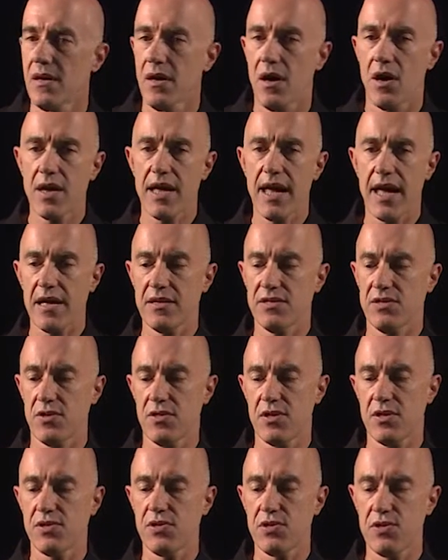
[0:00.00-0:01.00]
Okay, so
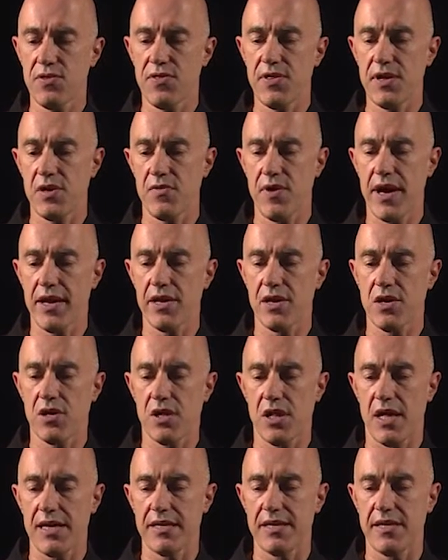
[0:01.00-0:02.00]
the two
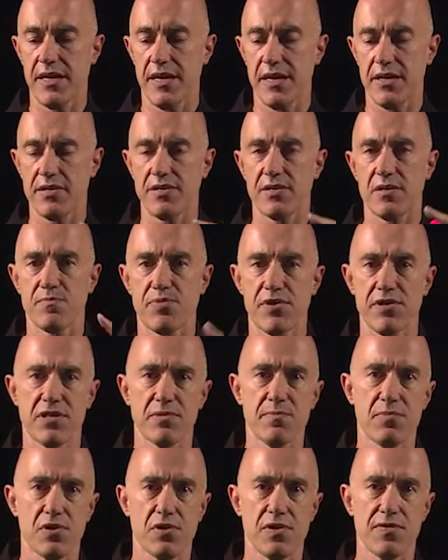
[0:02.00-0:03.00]
theoretical ideas, the
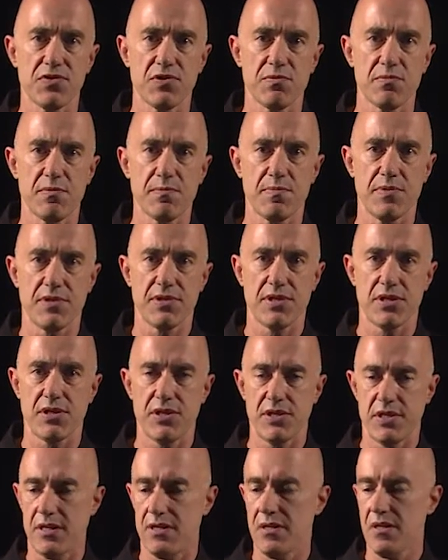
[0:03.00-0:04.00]
principle of
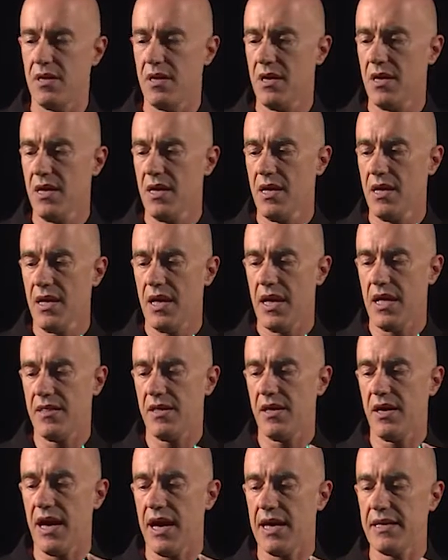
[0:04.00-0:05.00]
superposition and
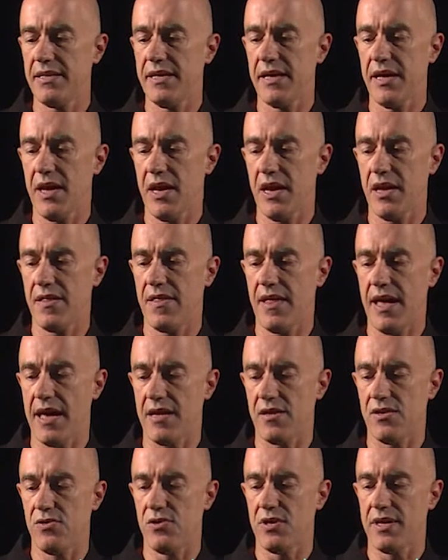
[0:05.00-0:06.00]
the idea
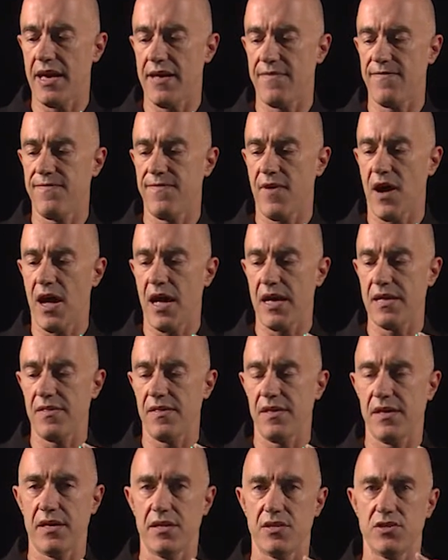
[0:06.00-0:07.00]
that you can find
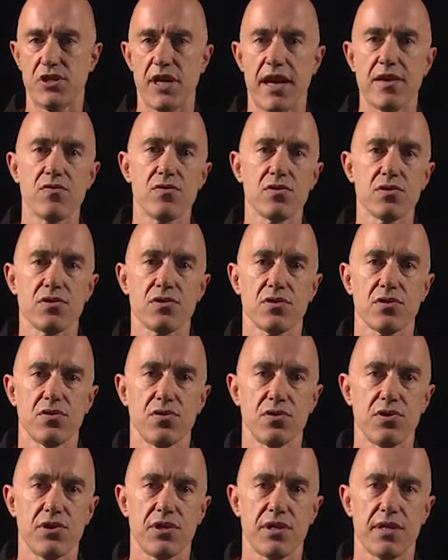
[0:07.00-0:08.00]
the general
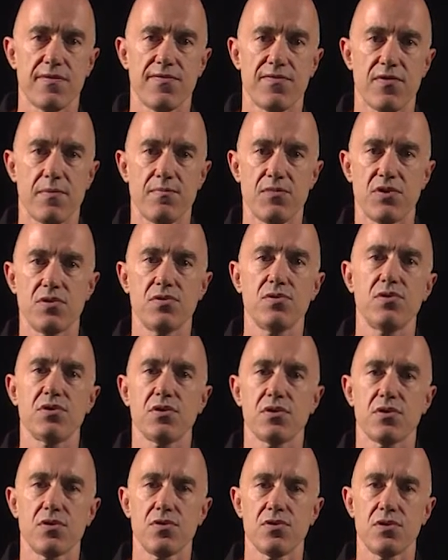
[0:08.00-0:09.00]
solution from two
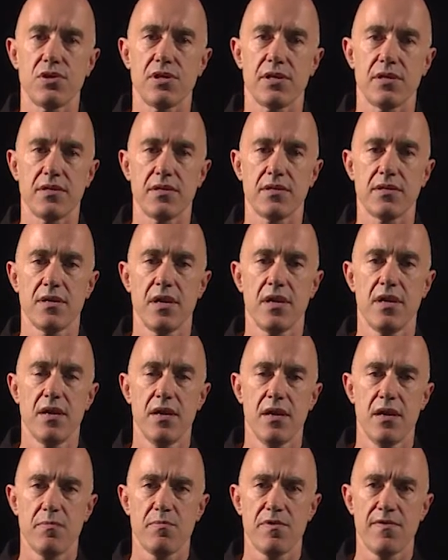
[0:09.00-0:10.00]
solutions
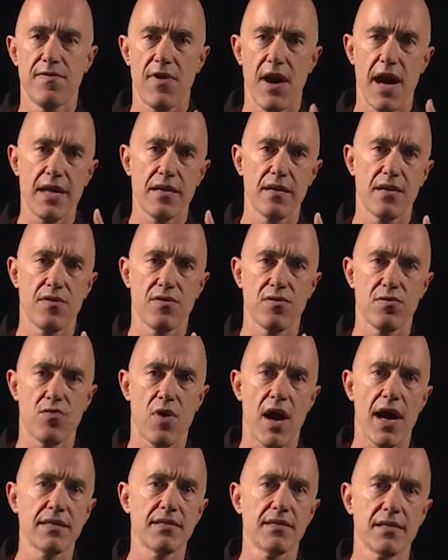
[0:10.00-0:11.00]
provided the
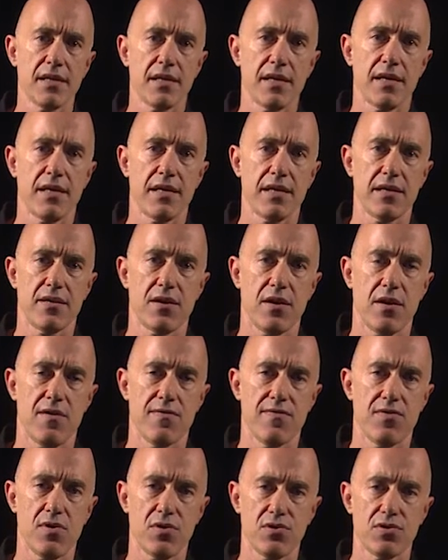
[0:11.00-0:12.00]
Wronskian
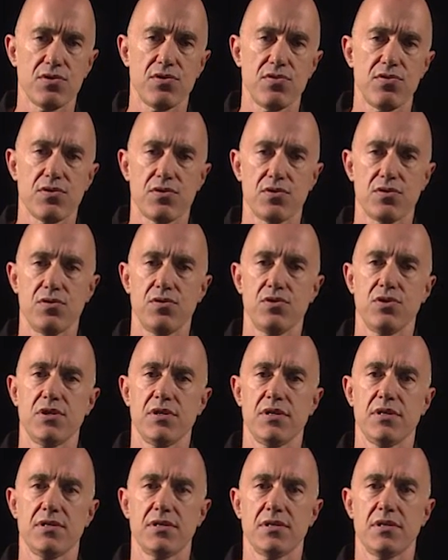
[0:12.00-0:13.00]
of those two
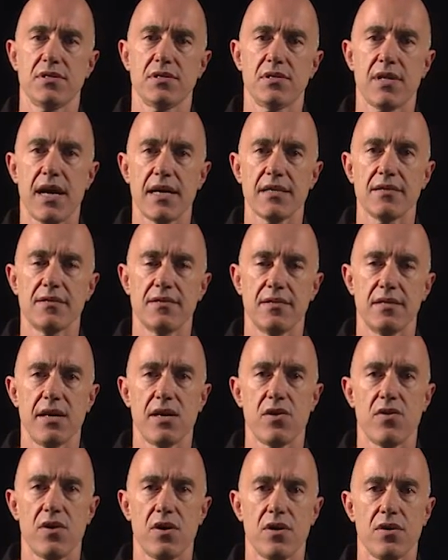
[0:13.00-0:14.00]
solutions is not
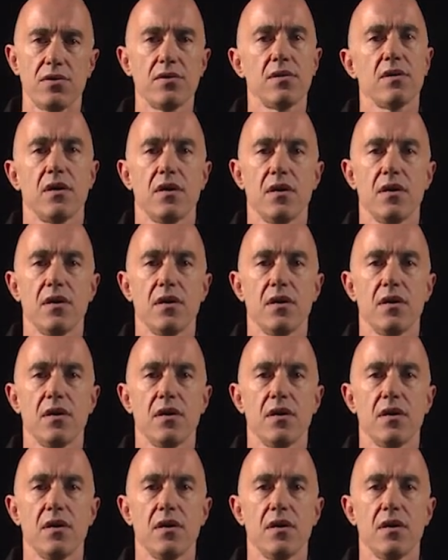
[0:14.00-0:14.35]
zero